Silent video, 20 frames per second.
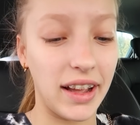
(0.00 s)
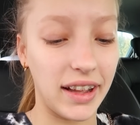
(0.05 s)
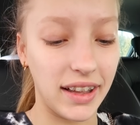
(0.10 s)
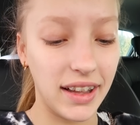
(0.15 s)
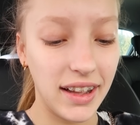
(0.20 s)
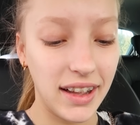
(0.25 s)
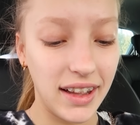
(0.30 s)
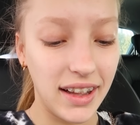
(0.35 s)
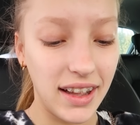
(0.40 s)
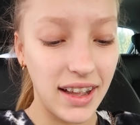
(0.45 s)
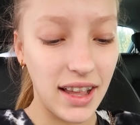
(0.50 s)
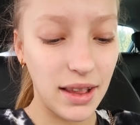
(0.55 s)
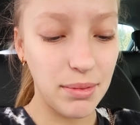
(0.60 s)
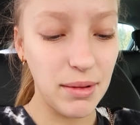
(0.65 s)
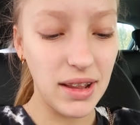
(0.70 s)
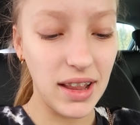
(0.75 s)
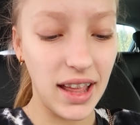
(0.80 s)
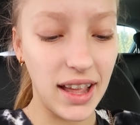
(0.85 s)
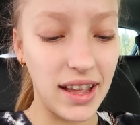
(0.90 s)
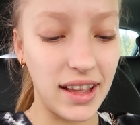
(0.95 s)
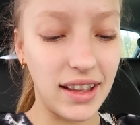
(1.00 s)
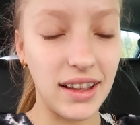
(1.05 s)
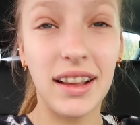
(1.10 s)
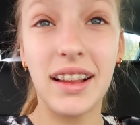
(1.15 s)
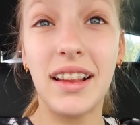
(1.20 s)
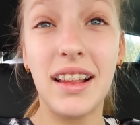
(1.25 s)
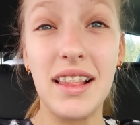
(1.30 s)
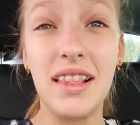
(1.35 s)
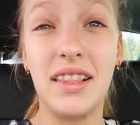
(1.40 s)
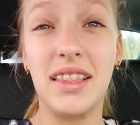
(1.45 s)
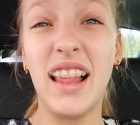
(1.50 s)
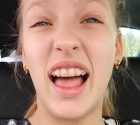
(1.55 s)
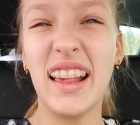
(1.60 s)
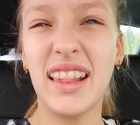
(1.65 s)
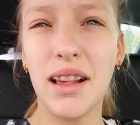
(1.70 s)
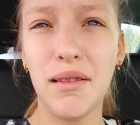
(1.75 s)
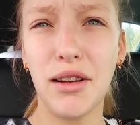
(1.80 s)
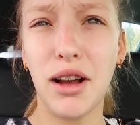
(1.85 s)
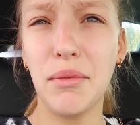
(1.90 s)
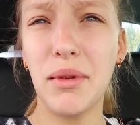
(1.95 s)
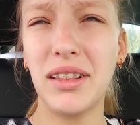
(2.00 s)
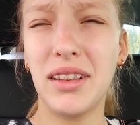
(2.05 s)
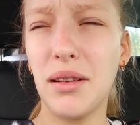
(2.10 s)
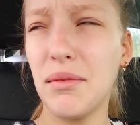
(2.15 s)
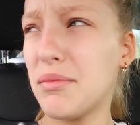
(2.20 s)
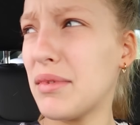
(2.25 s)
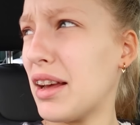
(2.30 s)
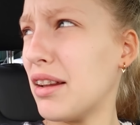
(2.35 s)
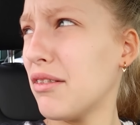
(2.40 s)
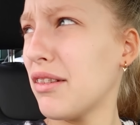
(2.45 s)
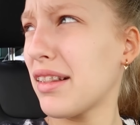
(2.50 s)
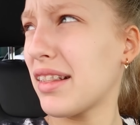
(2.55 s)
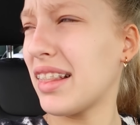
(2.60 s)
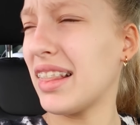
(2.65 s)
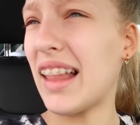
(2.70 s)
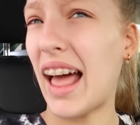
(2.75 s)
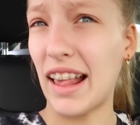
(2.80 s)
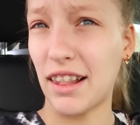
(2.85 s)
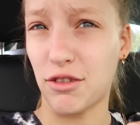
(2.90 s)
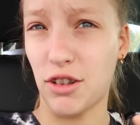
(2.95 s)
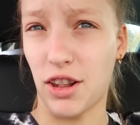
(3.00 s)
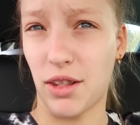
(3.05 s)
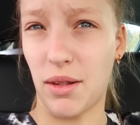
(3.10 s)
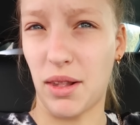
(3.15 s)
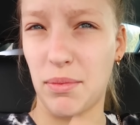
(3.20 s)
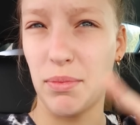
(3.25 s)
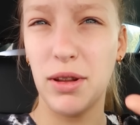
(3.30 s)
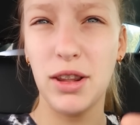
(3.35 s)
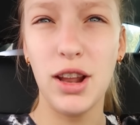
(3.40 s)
Like, it's been like, last time I got them done was last Christmas.